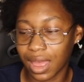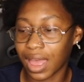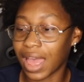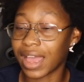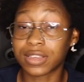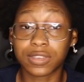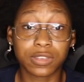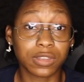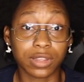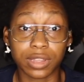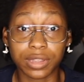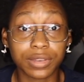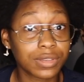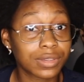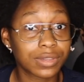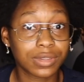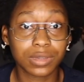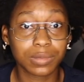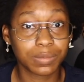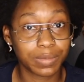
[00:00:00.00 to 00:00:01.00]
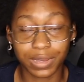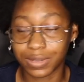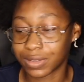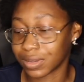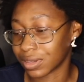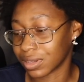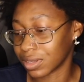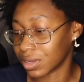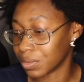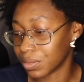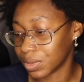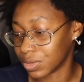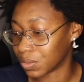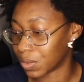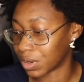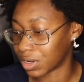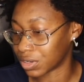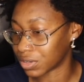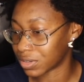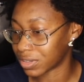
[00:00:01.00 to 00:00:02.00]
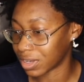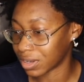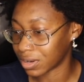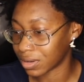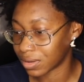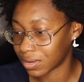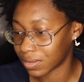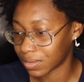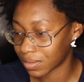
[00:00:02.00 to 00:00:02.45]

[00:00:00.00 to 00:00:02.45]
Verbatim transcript: excellence, basically, is what he just said.